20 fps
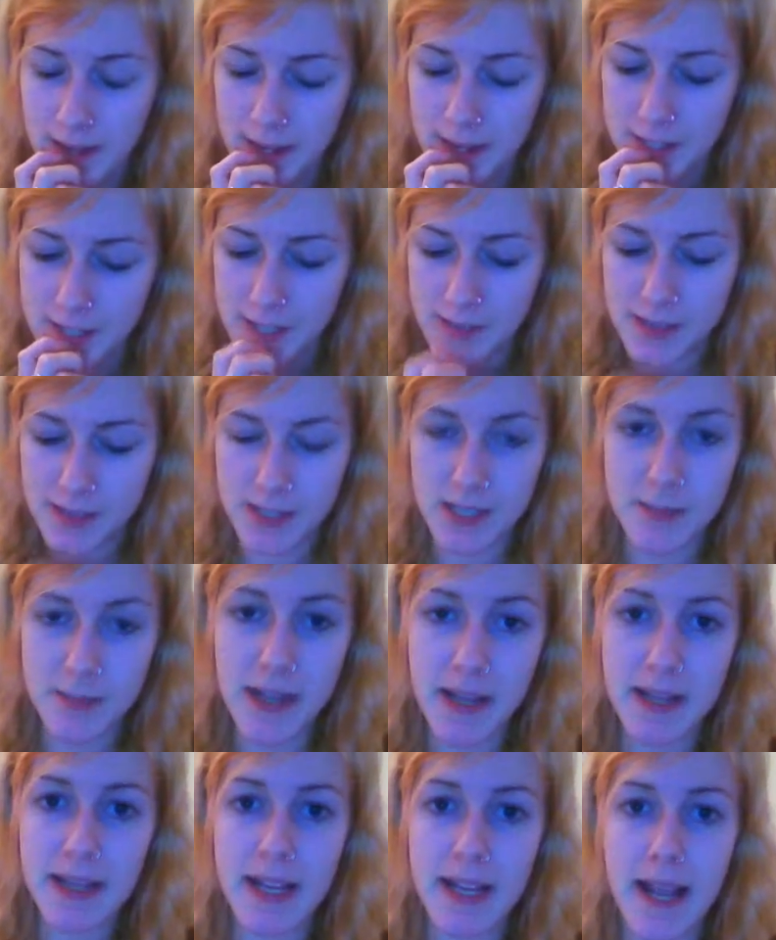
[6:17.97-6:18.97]
And she was
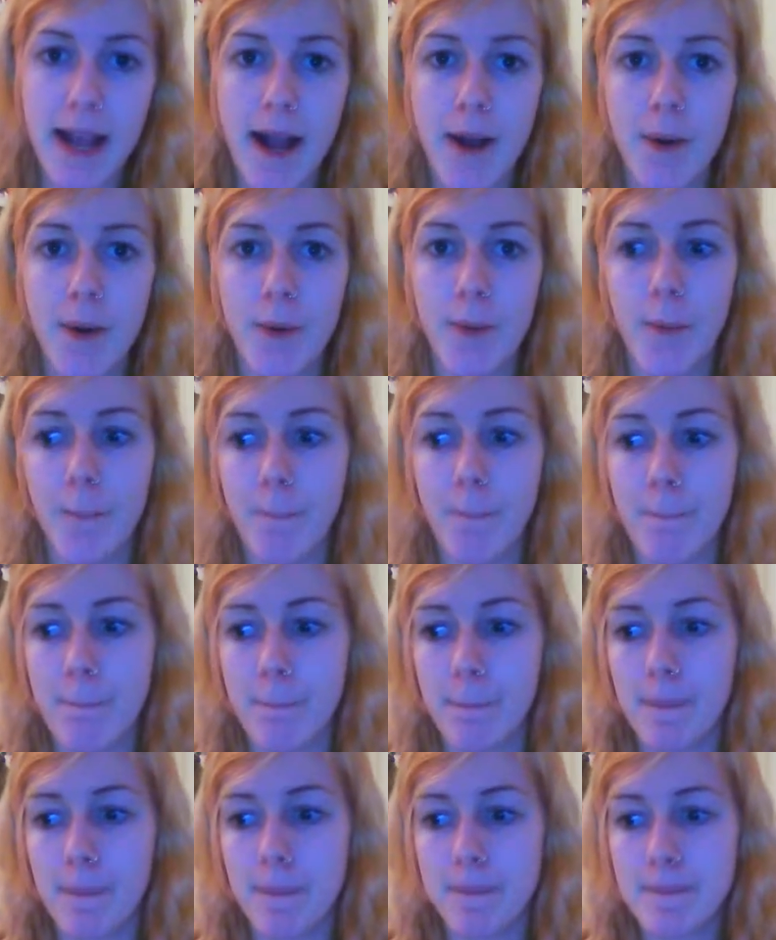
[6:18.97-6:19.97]
explaining how,
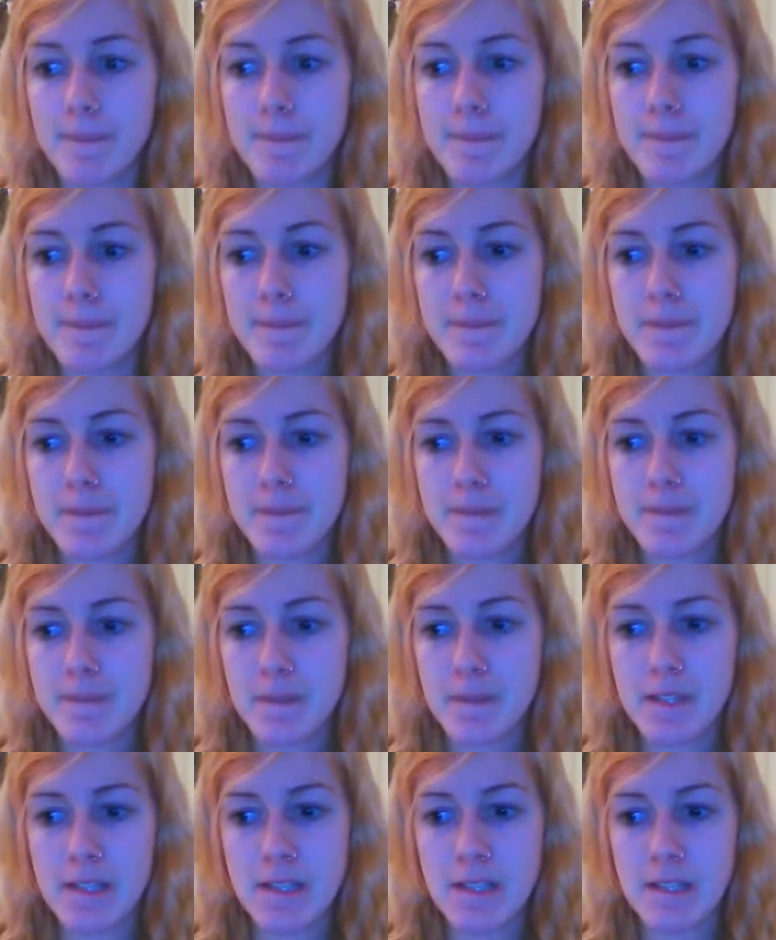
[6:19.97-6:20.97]

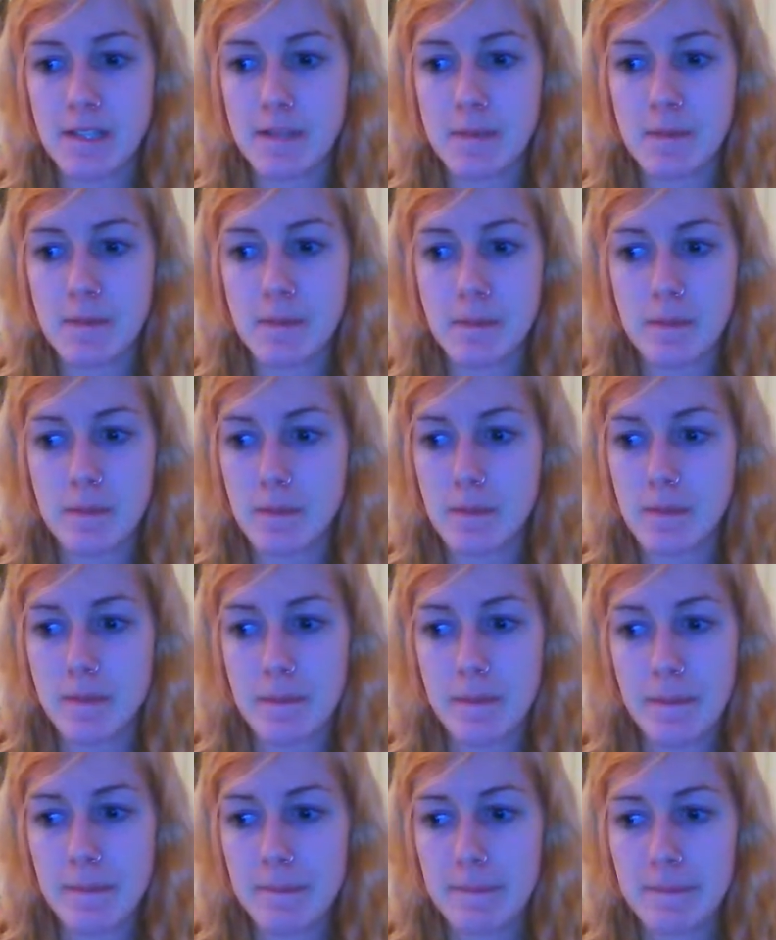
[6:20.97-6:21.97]
you know,
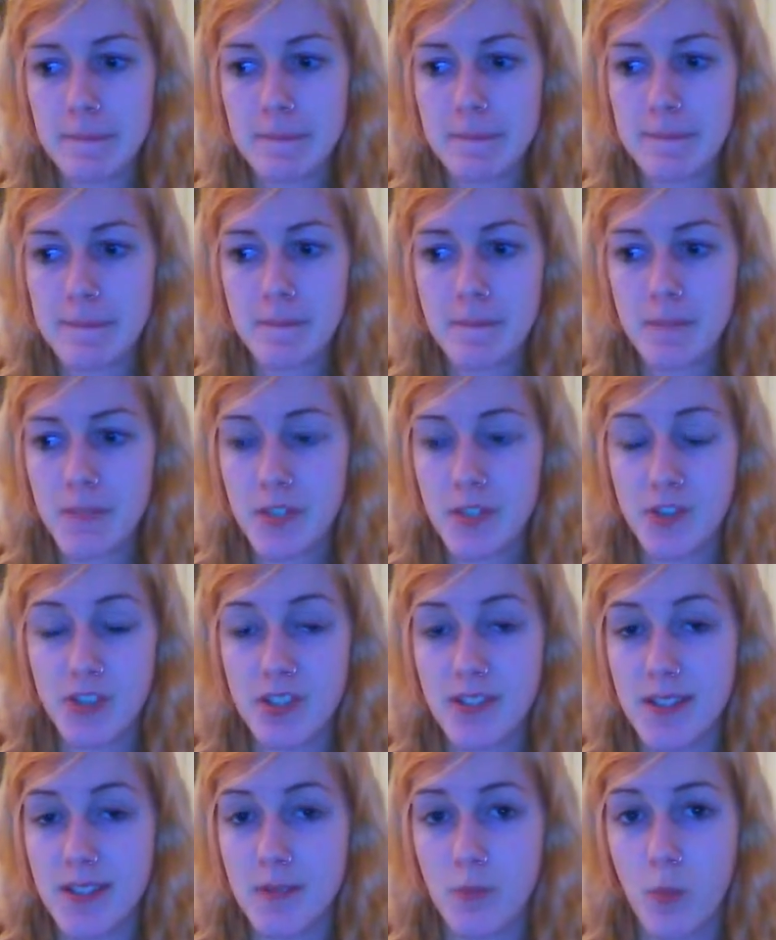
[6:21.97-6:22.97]
it
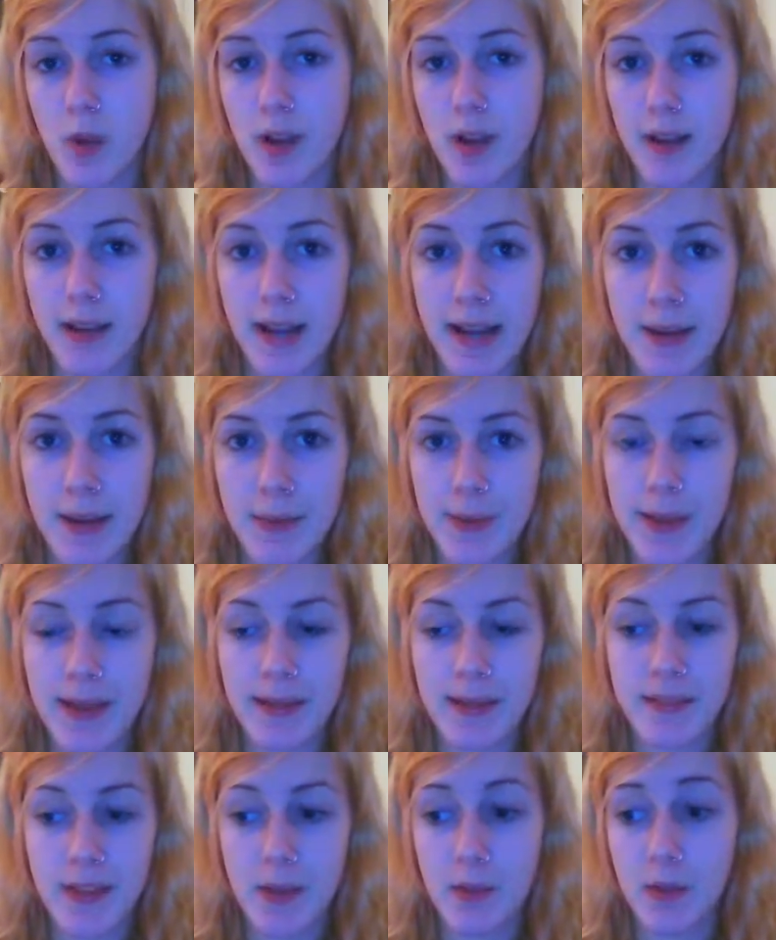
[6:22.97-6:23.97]
just didn't work out.
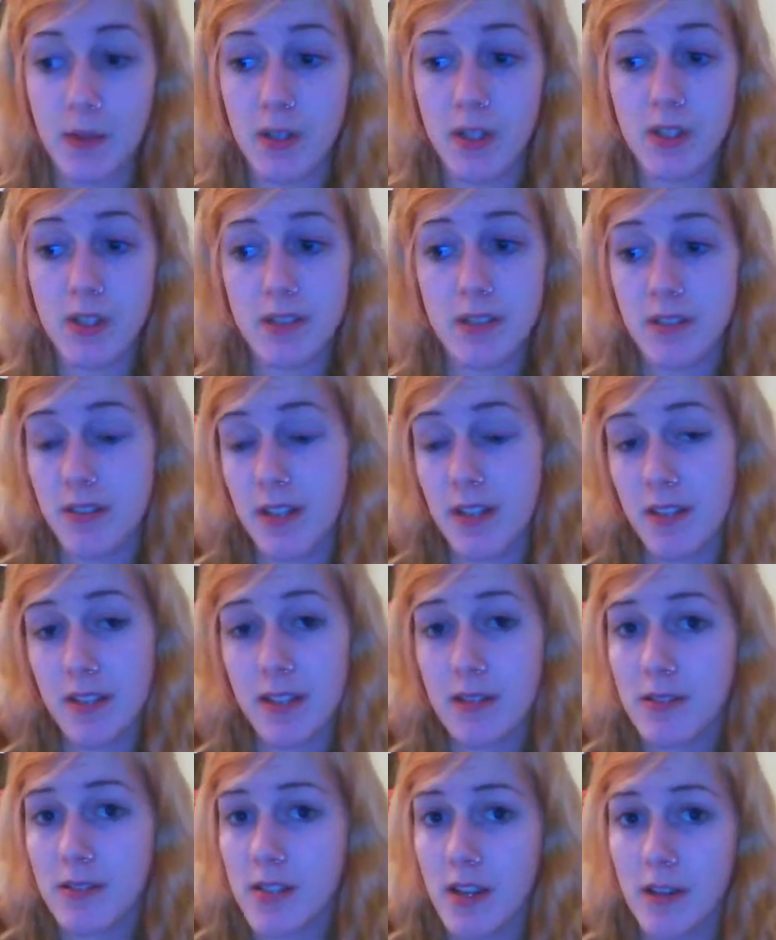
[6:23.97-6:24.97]
Like, they were good and then
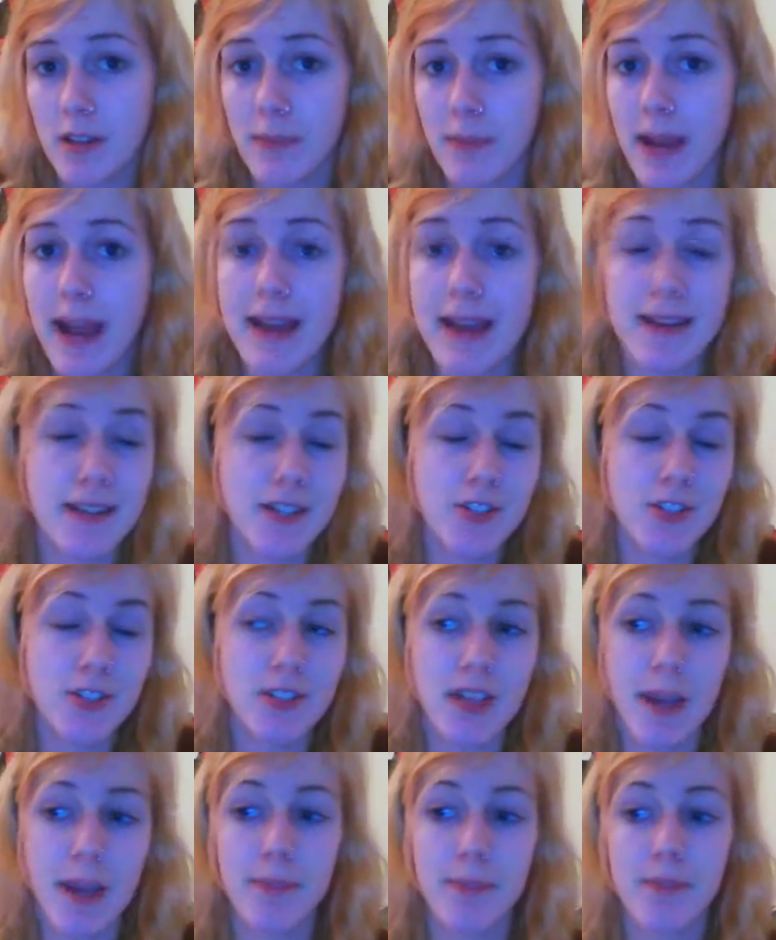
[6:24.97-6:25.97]
they turned bad, and it
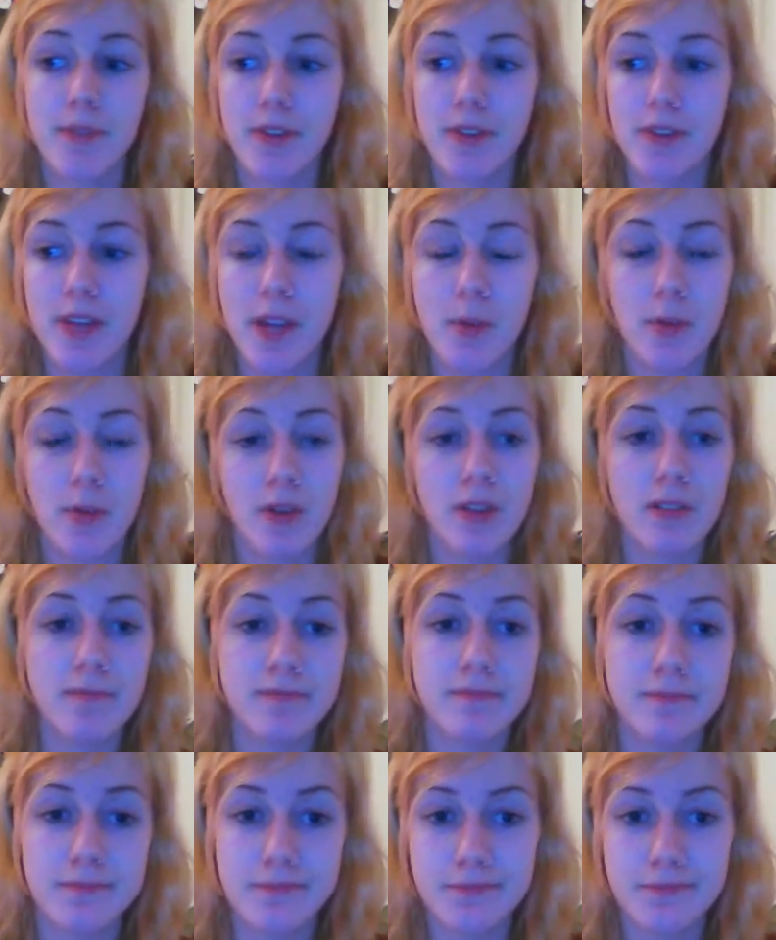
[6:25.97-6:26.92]
just happened that it